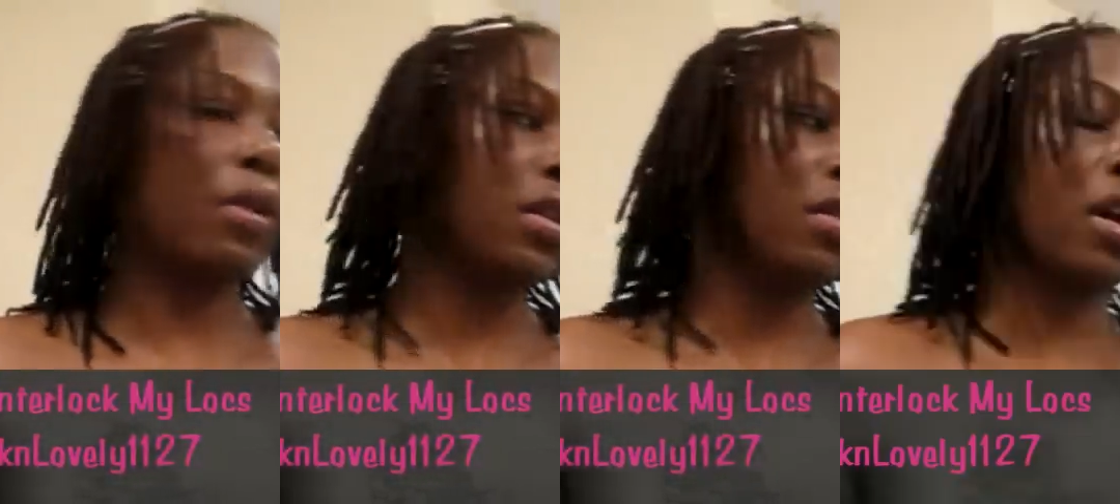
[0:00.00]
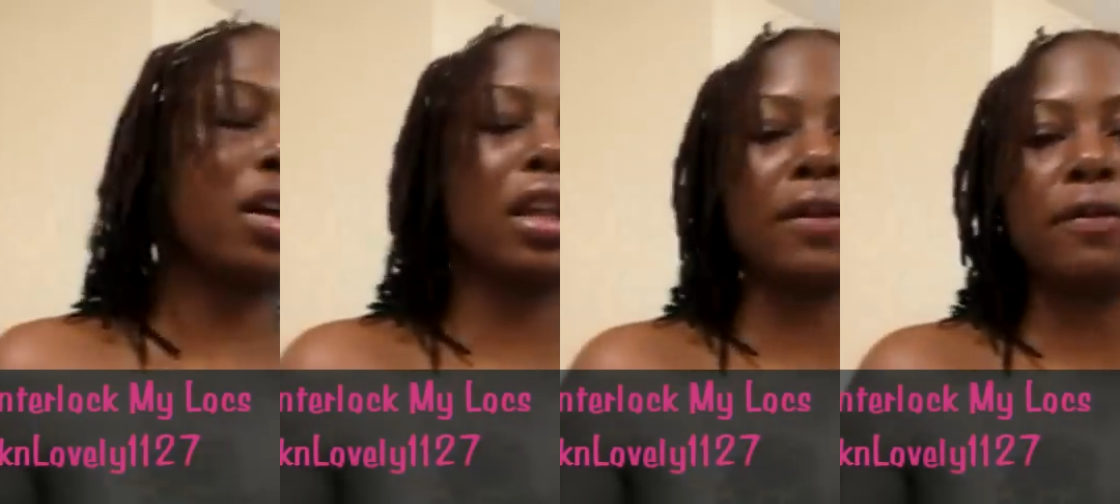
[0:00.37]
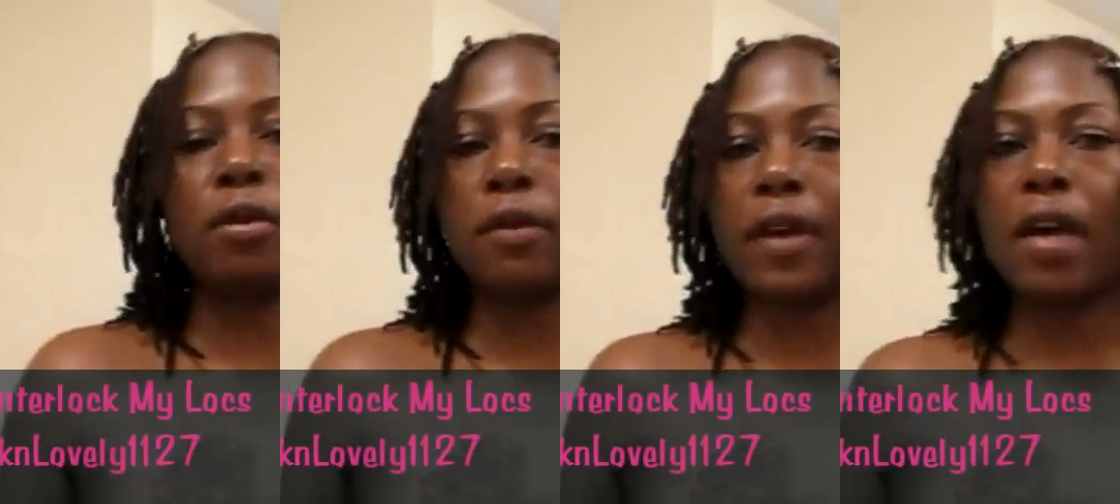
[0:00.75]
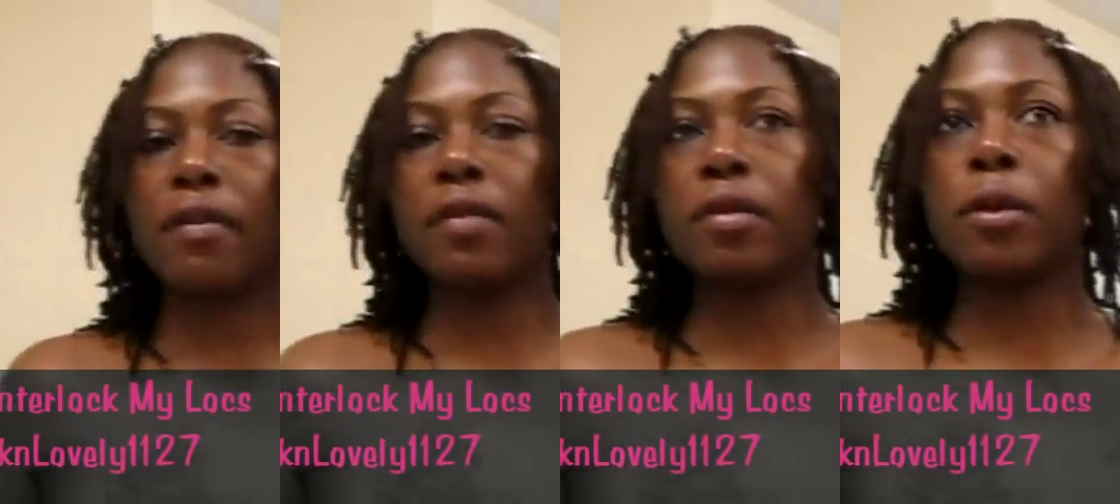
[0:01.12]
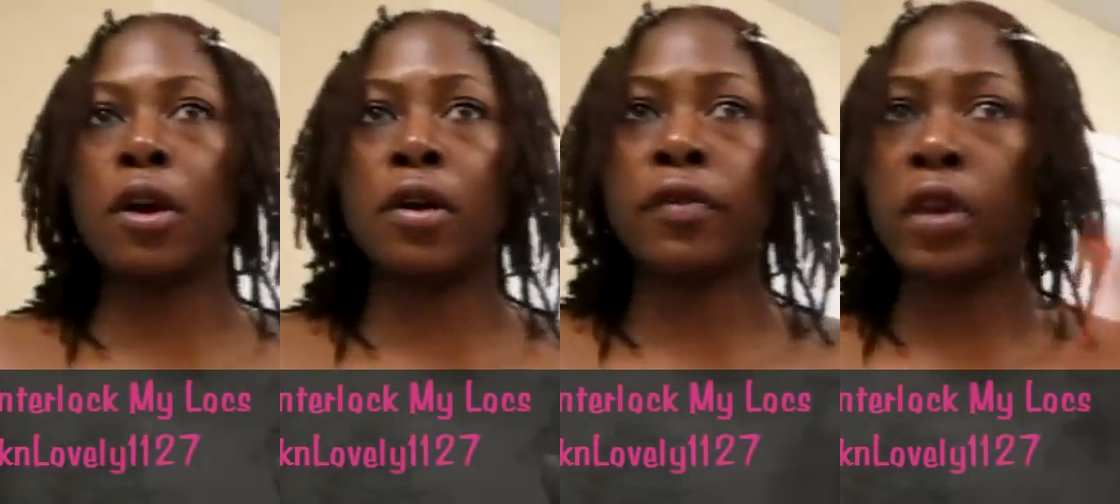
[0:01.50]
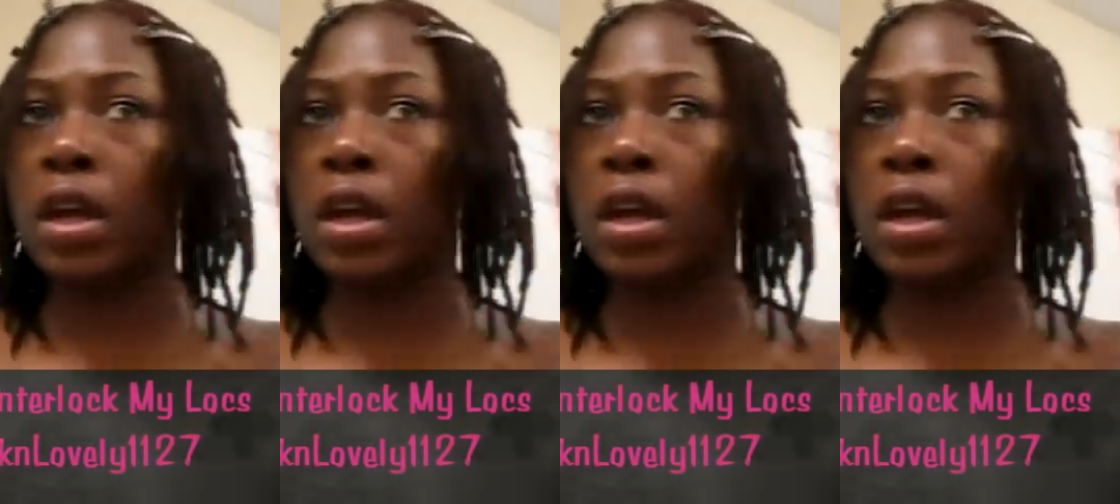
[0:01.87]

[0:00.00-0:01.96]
Well, no, I cut like four or five of them off.